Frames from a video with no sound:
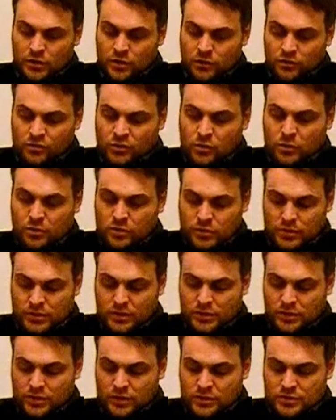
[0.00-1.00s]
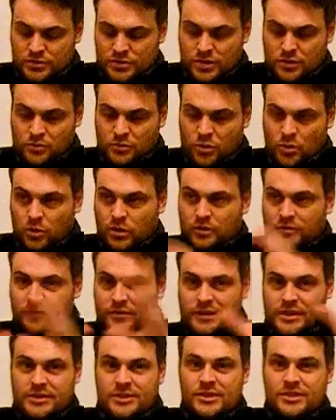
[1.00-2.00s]
So all of
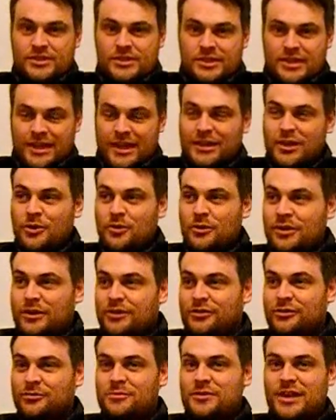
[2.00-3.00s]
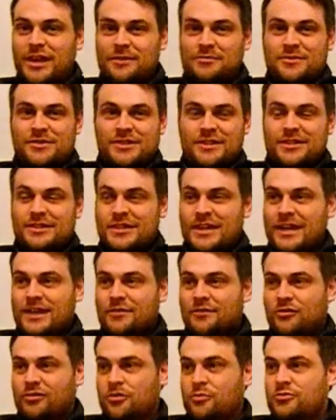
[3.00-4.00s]
this is, I know sometimes this kind
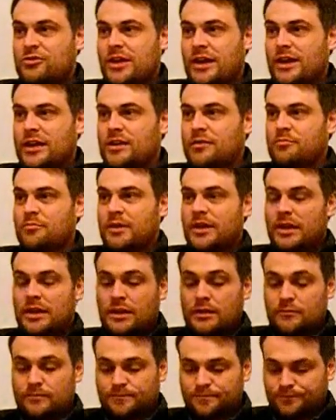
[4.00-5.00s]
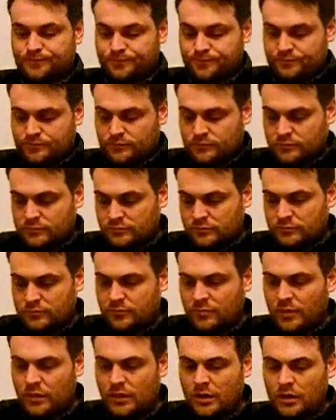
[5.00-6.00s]
of subject can be,
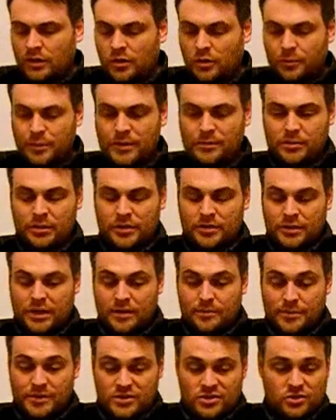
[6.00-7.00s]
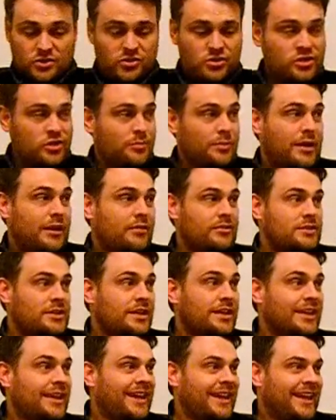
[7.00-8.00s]
you know, people can get a bit touchy about
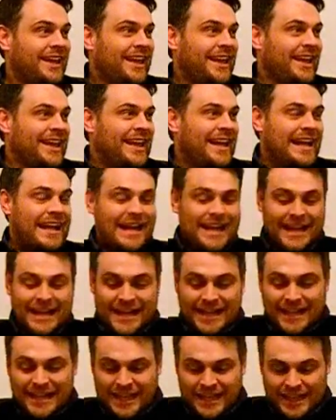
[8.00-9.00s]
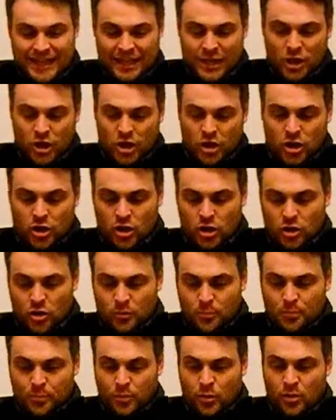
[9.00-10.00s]
it,
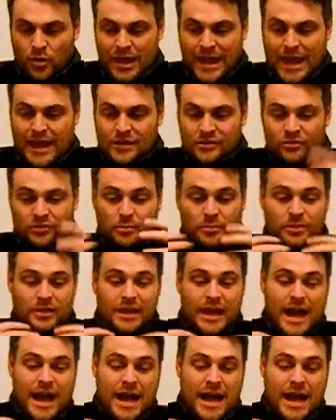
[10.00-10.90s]
but it's something